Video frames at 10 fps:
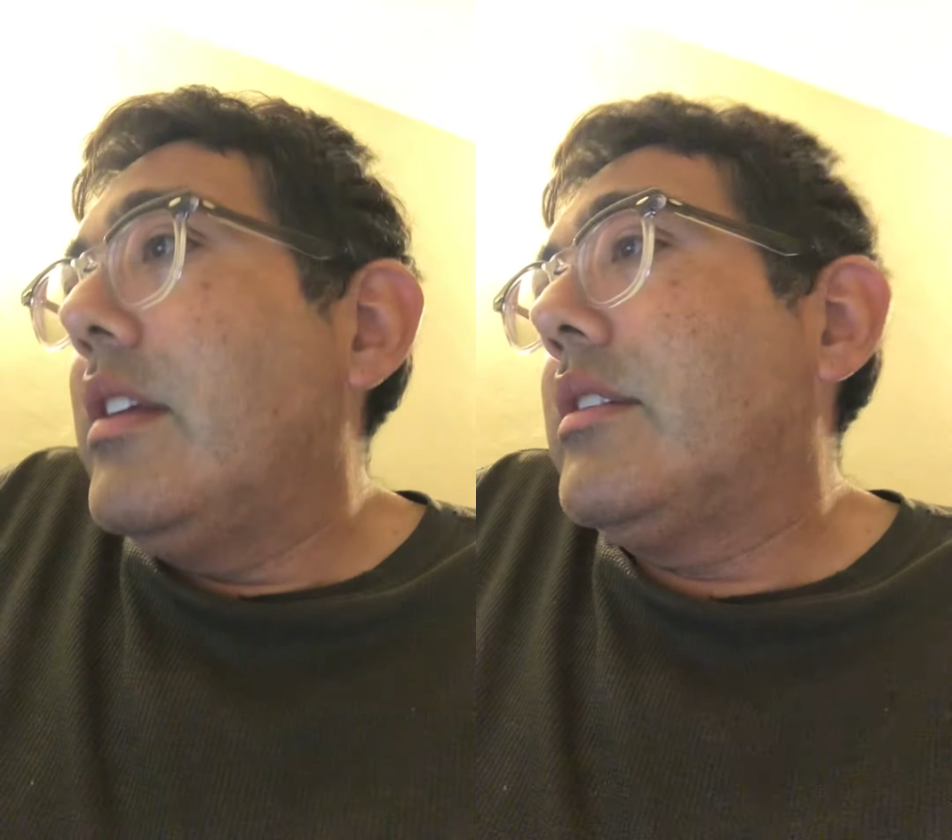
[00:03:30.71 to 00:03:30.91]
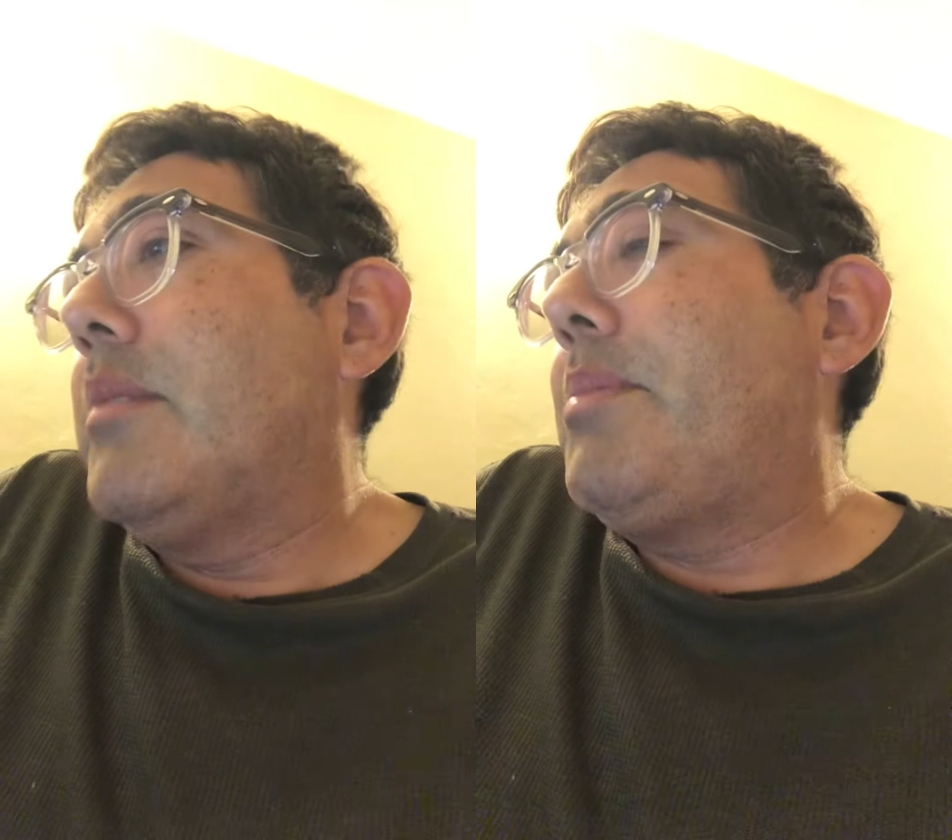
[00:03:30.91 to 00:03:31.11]

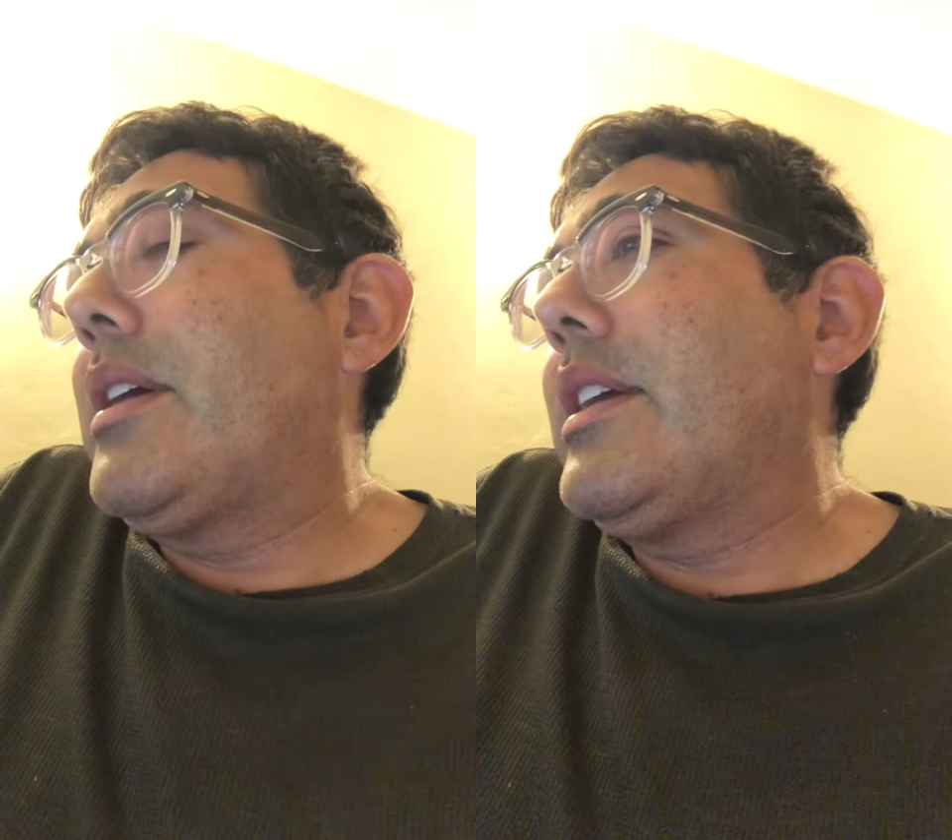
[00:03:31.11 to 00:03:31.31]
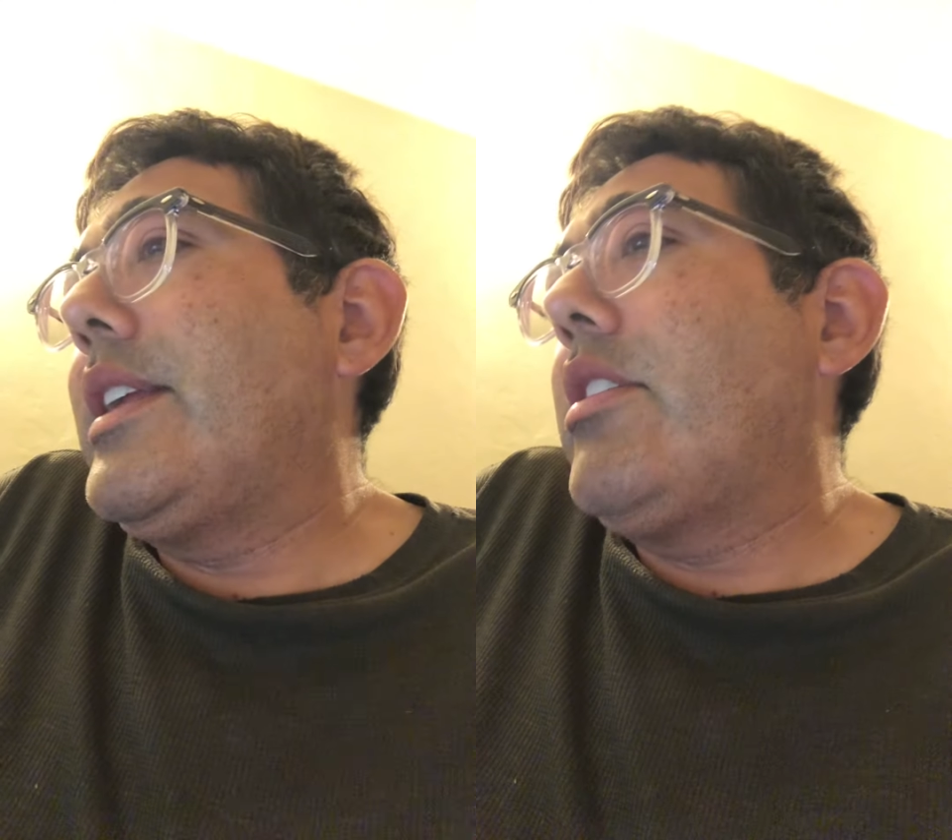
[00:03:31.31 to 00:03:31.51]
The
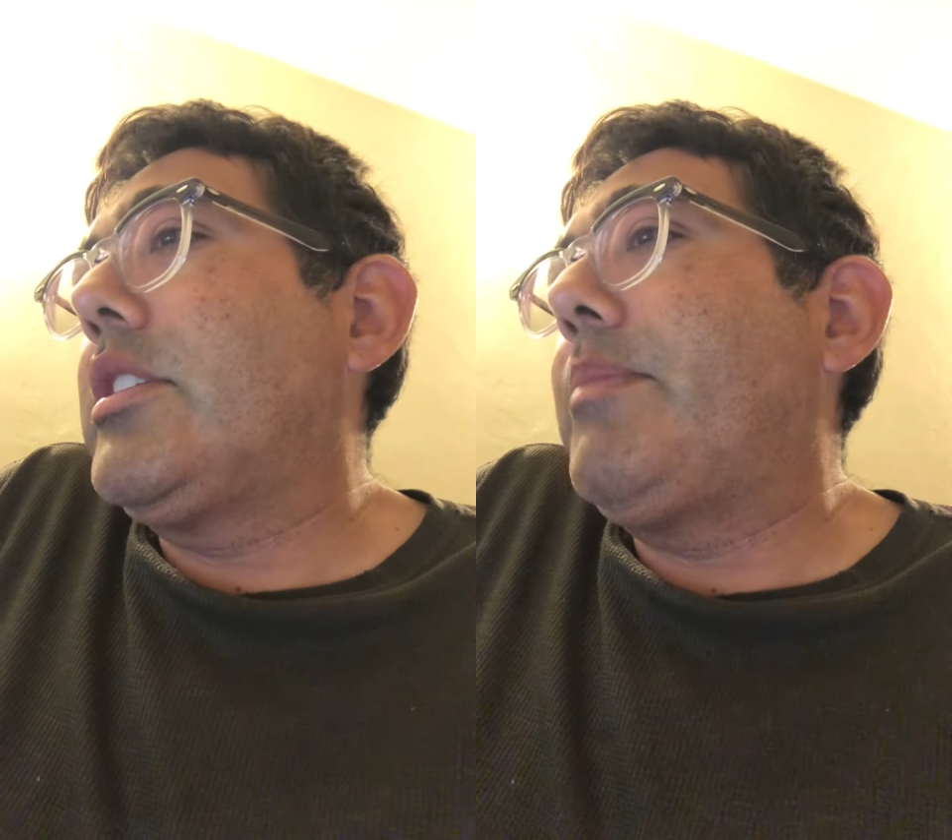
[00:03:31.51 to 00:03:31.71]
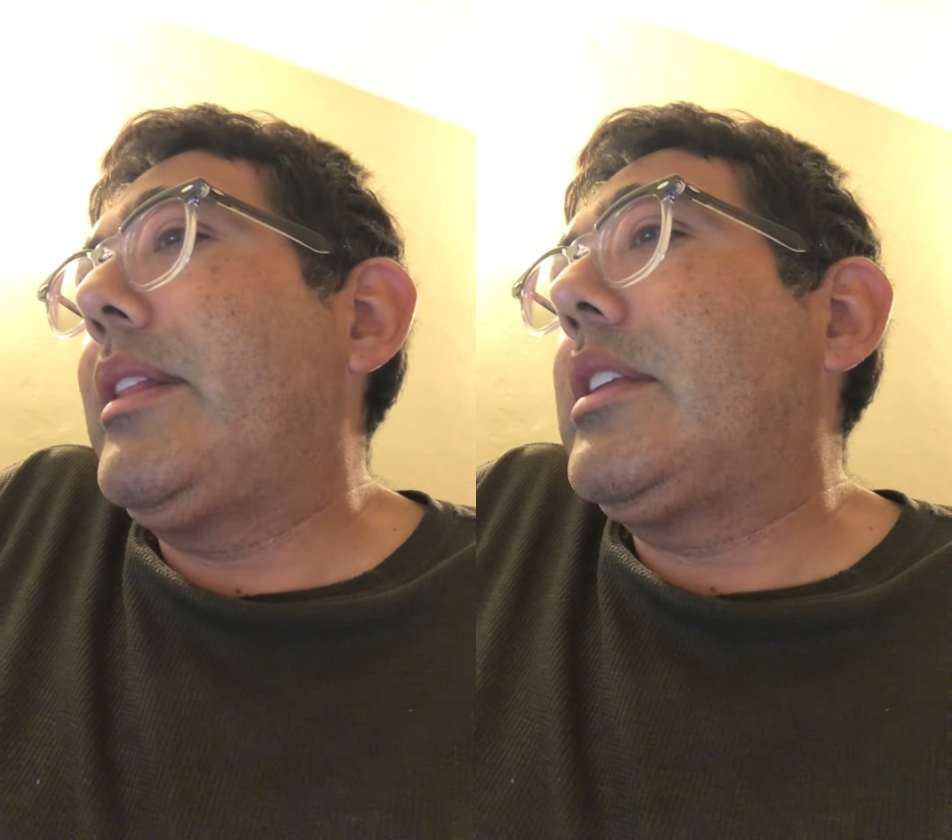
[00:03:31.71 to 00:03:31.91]
Buccaneers
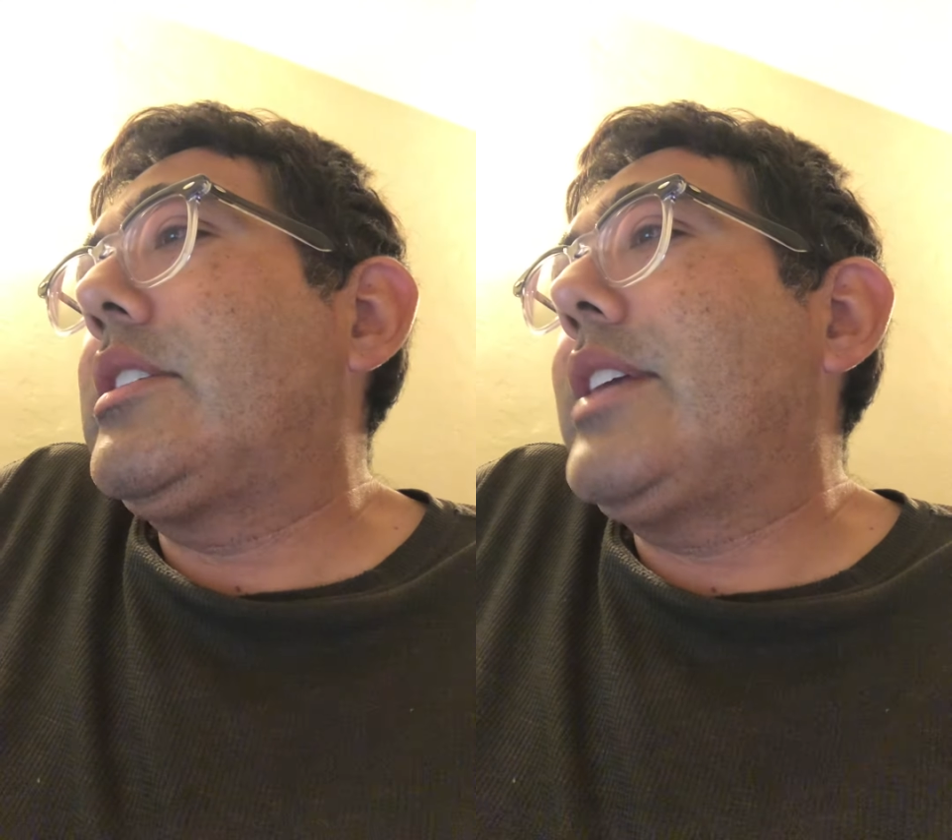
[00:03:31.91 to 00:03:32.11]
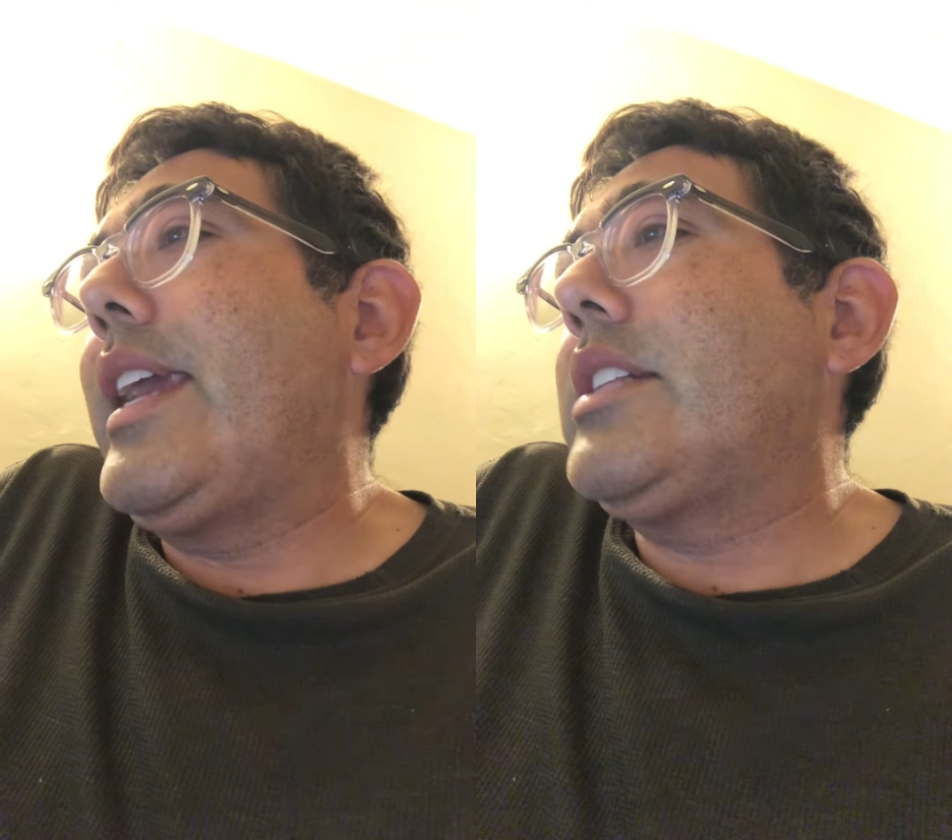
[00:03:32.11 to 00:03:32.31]
beat the
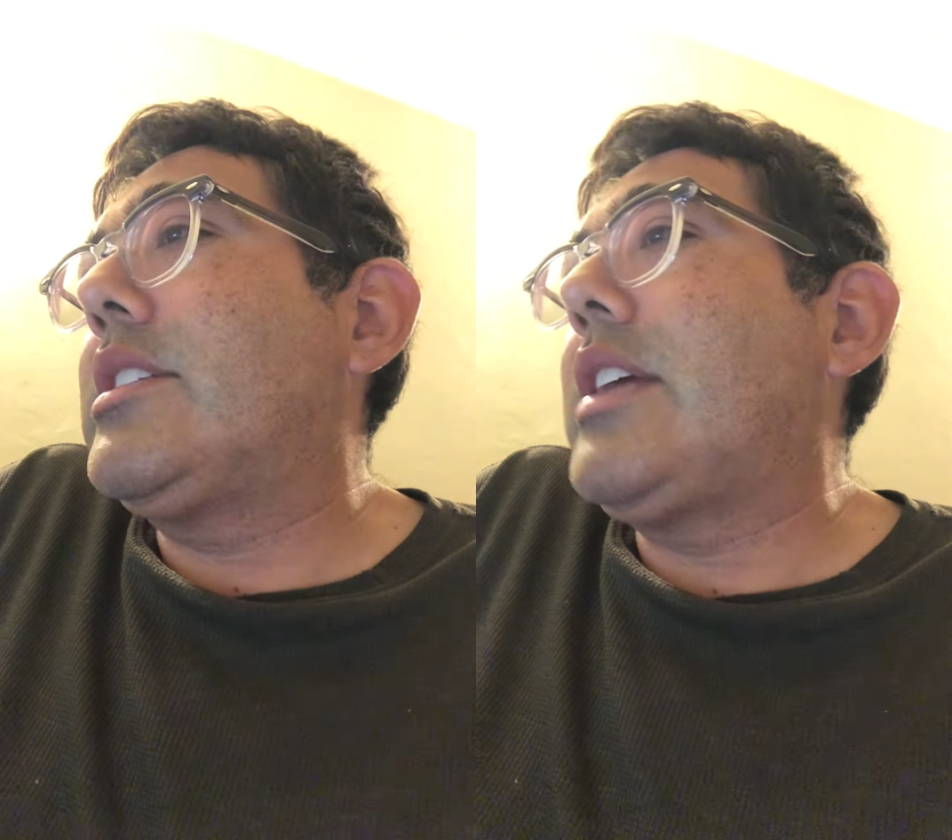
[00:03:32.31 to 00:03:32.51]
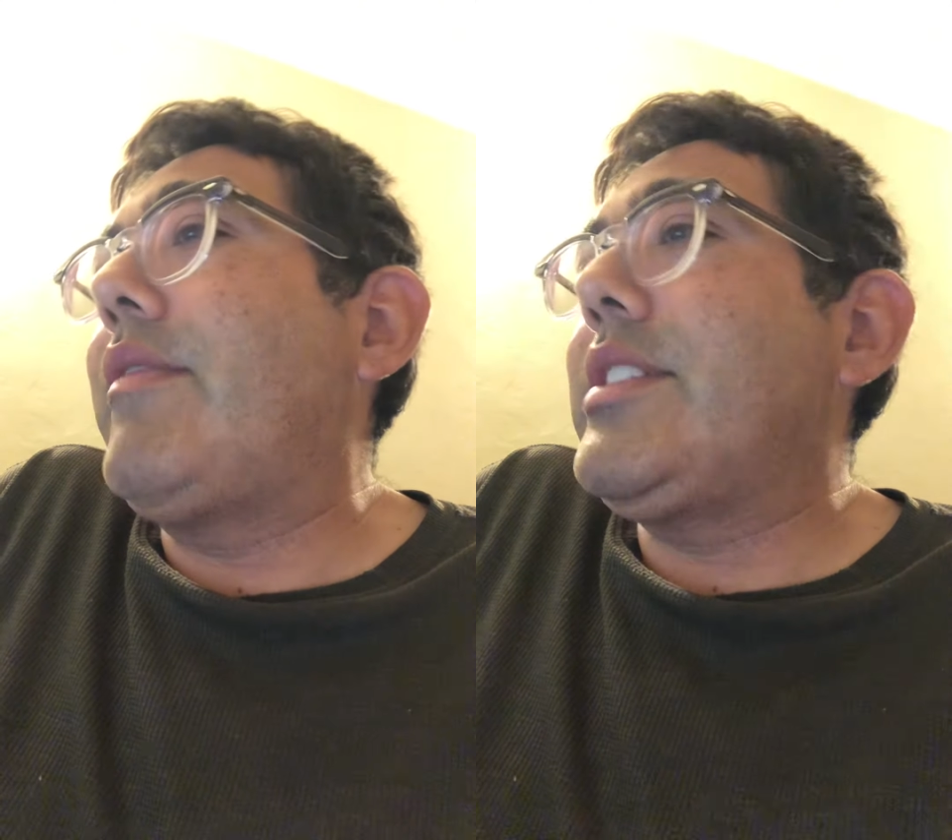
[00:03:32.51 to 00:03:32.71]
Saints
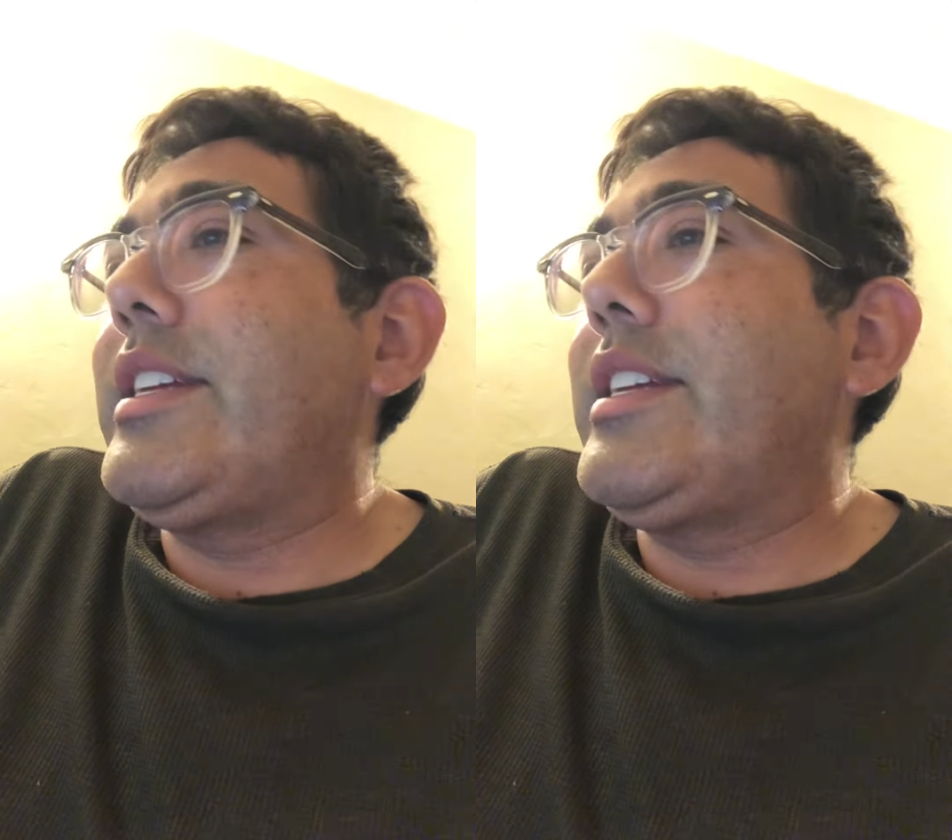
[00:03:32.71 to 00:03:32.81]
17